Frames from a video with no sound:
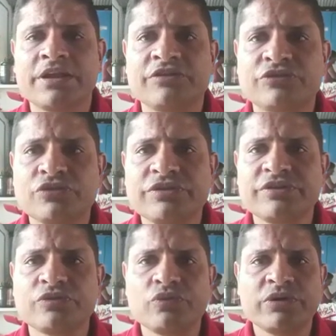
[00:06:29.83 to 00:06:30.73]

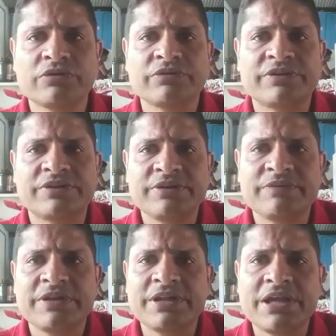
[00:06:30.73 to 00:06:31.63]
Students will receive
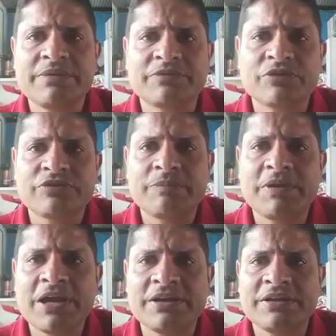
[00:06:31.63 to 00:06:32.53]
the names of the
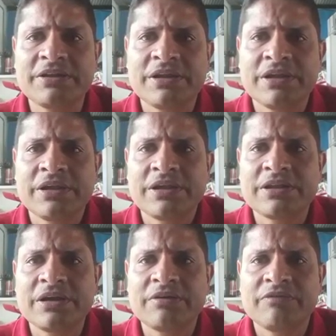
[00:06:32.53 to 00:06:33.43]
planning in
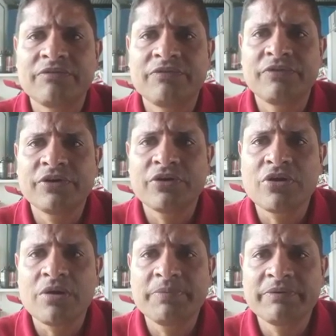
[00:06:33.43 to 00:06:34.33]
a
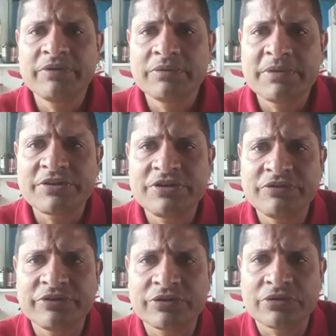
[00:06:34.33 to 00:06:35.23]
photocopiable
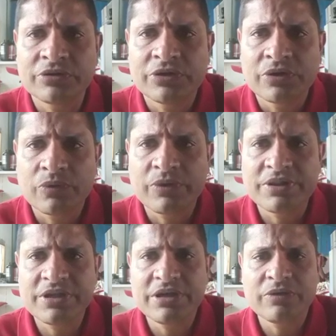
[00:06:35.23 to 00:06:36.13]
material.
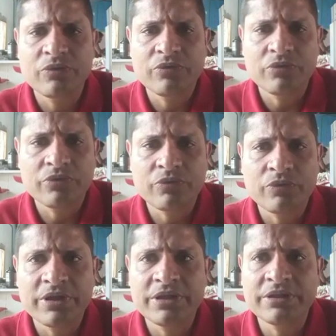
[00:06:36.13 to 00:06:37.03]
When
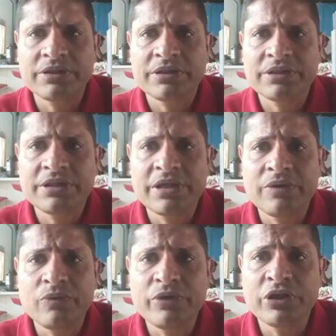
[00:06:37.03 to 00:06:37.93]
they
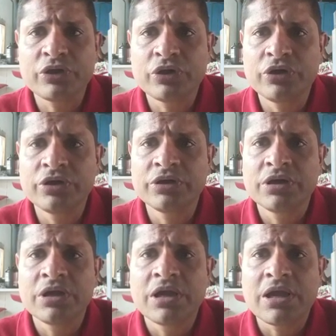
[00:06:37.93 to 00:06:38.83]
will hear
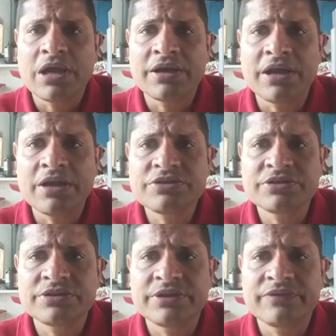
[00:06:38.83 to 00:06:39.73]
an
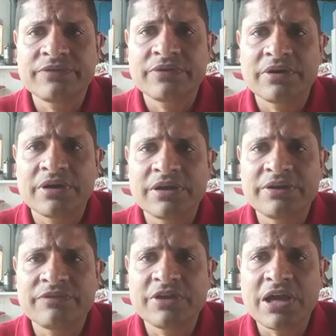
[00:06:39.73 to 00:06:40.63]
adjective, and
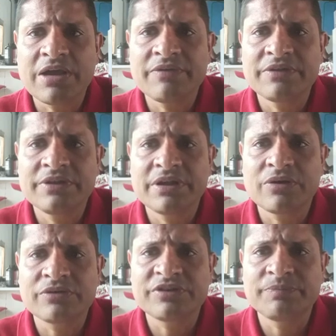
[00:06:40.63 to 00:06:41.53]
if they have the
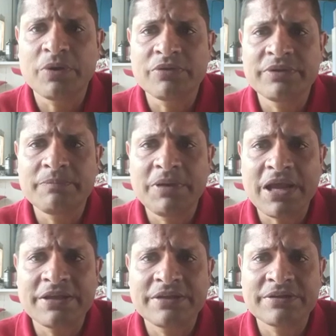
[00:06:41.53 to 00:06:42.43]
corresponding
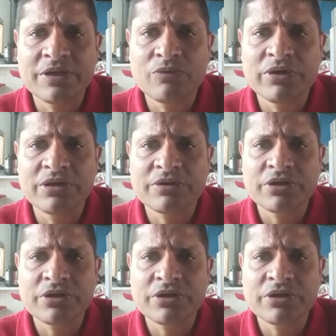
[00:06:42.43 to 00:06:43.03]
planet, they will